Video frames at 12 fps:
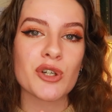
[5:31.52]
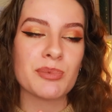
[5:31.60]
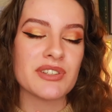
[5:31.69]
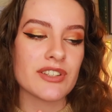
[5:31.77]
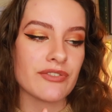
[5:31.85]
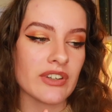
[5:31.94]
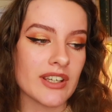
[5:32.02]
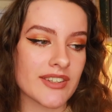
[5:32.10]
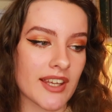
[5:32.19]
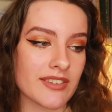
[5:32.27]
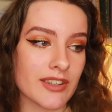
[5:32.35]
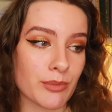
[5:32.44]
hoping to fit
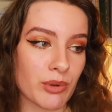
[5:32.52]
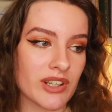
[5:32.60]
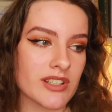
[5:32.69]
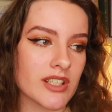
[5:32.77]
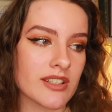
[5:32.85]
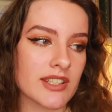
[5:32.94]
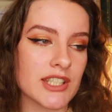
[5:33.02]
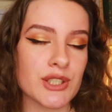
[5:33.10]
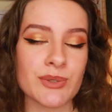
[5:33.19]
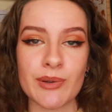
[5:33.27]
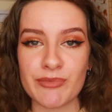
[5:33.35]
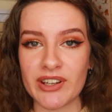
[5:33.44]
Assassin's Apprentice
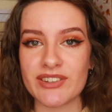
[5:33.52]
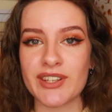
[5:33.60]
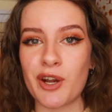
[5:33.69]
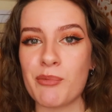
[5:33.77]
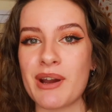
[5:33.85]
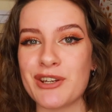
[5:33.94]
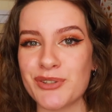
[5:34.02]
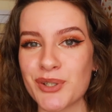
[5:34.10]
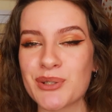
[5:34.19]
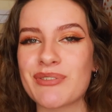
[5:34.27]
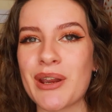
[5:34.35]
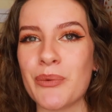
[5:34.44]
into Femme Fan Tale, but I don't
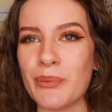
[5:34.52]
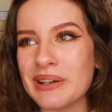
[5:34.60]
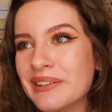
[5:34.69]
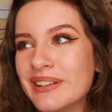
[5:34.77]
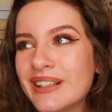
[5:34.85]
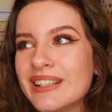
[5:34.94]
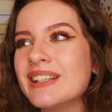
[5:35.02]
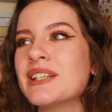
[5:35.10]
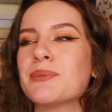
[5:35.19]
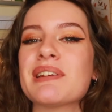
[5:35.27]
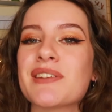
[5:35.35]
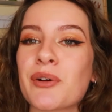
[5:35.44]
know if I will.
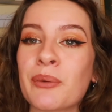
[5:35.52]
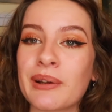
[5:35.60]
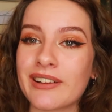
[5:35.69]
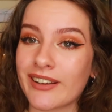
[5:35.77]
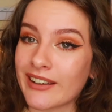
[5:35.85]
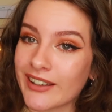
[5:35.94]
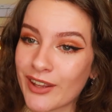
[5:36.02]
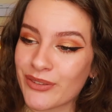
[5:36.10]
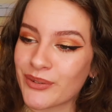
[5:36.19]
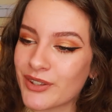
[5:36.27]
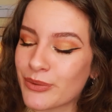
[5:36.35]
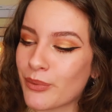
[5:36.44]
Depends how quickly I can get
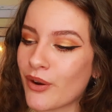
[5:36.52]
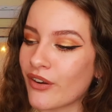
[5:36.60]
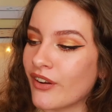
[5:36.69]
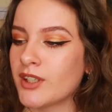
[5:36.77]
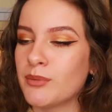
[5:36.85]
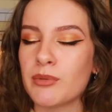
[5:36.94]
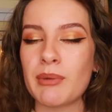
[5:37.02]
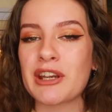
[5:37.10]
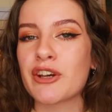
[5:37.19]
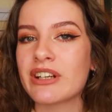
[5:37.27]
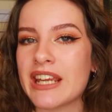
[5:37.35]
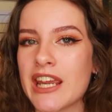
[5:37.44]
through this one. But my
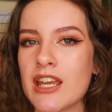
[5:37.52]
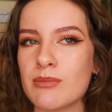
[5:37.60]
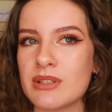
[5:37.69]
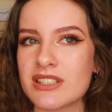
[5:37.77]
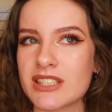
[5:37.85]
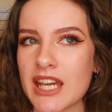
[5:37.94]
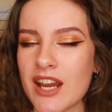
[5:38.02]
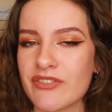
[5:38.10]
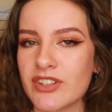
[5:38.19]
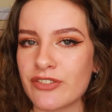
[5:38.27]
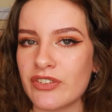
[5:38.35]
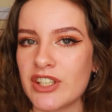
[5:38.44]
current aim is to have
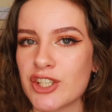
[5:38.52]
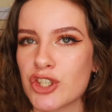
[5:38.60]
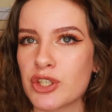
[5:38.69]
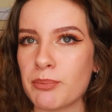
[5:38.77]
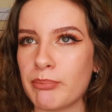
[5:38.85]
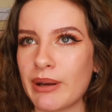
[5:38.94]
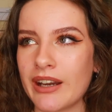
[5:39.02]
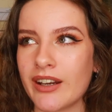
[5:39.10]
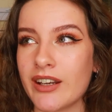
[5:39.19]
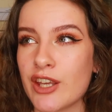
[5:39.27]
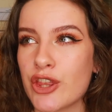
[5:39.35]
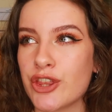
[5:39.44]
this finished
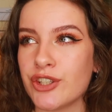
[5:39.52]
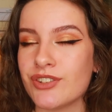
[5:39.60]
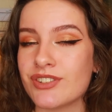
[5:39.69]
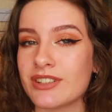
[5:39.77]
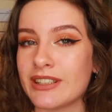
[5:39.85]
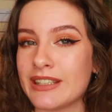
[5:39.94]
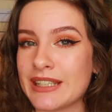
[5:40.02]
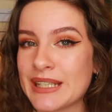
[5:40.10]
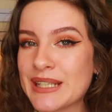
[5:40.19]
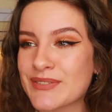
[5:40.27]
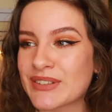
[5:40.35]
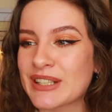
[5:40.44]
by Thursday
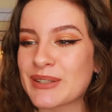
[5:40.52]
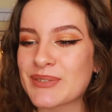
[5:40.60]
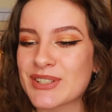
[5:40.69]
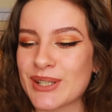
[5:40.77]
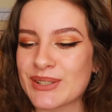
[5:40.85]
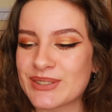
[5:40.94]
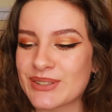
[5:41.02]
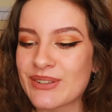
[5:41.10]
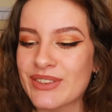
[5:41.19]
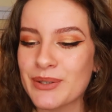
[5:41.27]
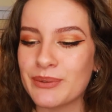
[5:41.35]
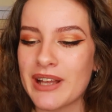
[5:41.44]
evening, which I
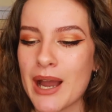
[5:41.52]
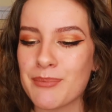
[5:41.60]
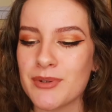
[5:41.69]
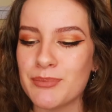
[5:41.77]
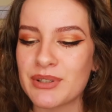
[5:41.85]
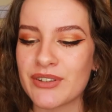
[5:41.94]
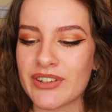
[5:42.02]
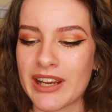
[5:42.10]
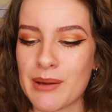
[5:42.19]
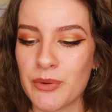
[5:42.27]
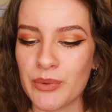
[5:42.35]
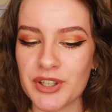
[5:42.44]
don't think will happen because I
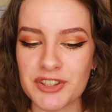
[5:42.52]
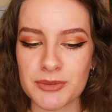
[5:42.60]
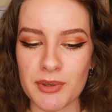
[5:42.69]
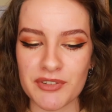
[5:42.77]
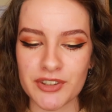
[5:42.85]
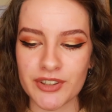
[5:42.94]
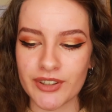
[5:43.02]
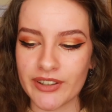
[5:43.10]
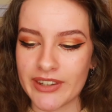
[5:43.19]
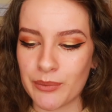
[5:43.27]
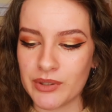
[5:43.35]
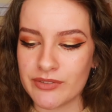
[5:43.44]
am at work tomorrow
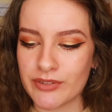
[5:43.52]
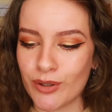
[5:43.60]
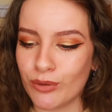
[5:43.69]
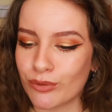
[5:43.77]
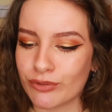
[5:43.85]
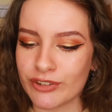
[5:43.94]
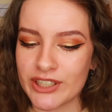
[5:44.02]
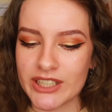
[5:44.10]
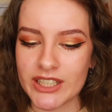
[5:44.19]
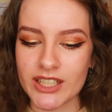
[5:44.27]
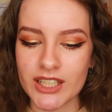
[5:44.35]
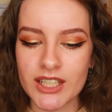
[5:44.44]
and that will involve
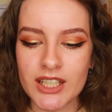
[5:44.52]
reading